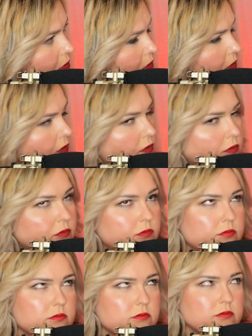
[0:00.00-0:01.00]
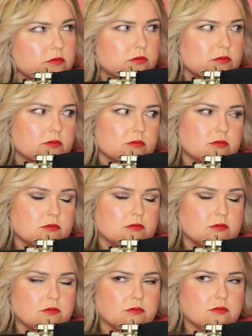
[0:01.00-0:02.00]

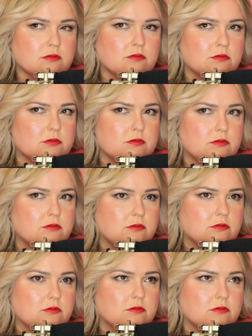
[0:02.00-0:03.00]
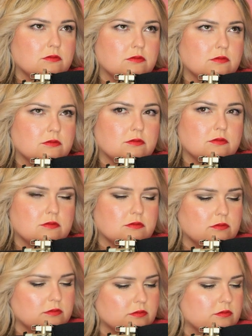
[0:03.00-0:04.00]

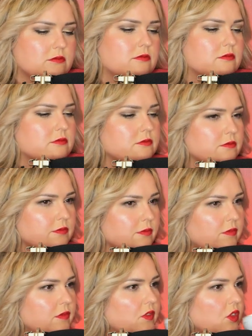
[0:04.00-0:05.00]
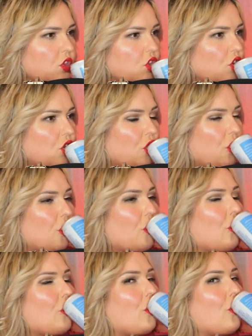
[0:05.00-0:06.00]
No words are spoken by the person on screen.